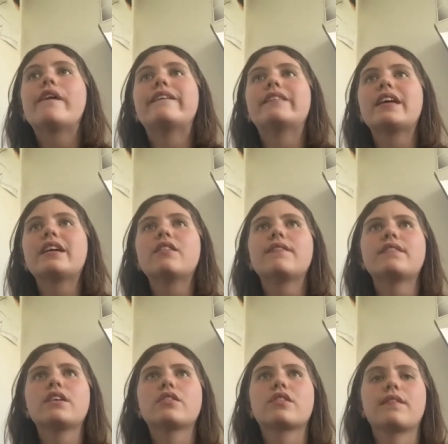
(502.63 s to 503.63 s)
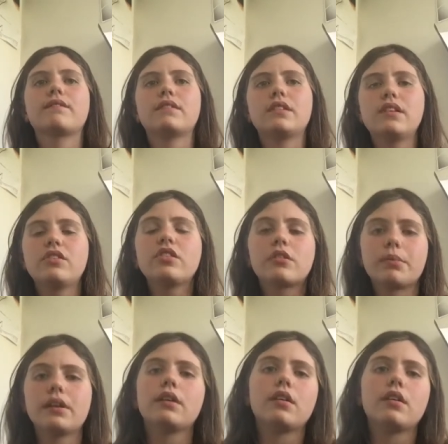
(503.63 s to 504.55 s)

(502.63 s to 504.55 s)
and then this took me